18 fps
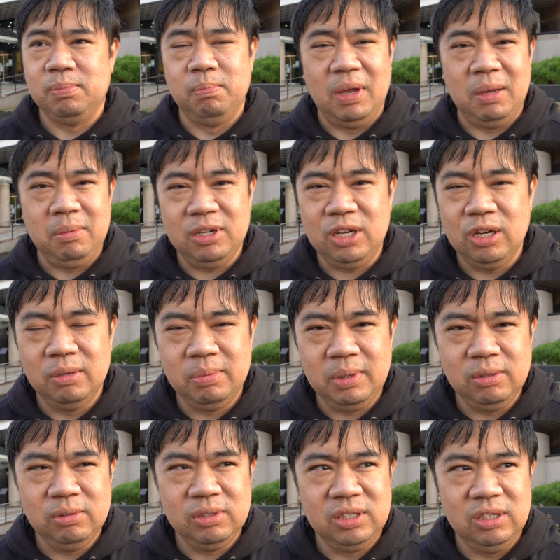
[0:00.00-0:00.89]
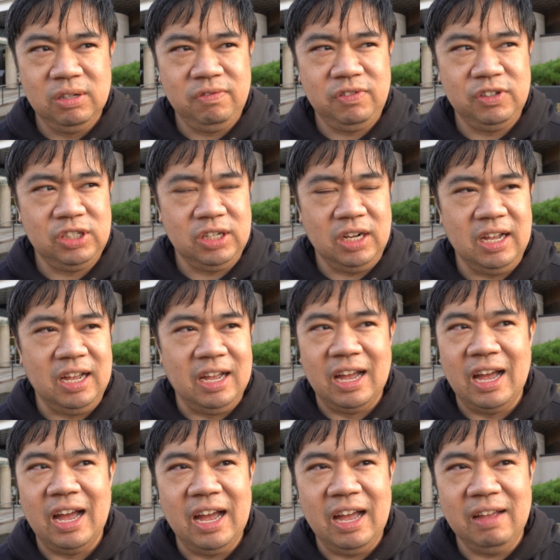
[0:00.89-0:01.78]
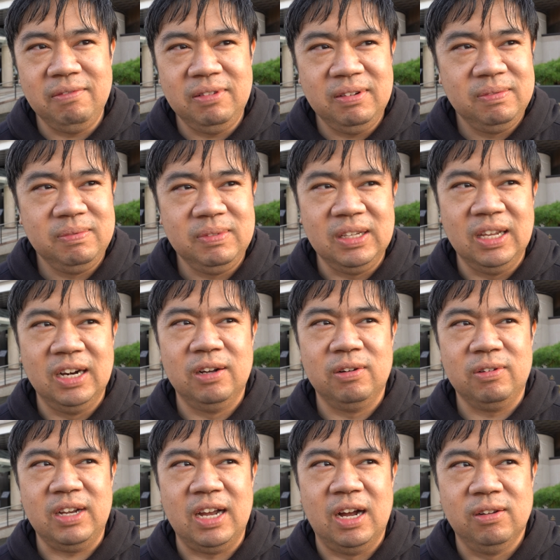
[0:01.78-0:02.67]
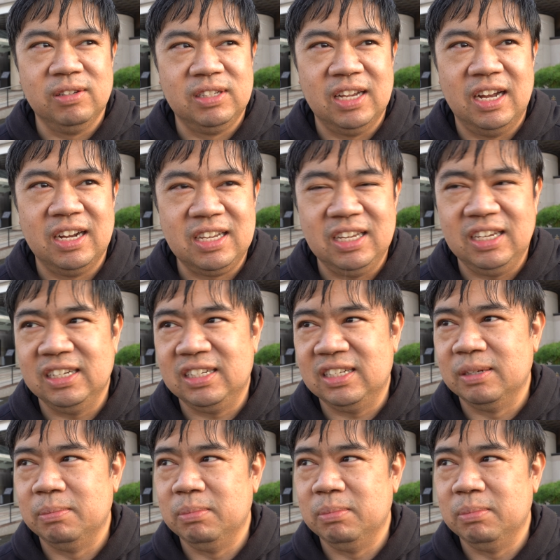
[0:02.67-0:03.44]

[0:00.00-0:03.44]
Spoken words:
Maybe Kobe was known for you know, Kawasaki to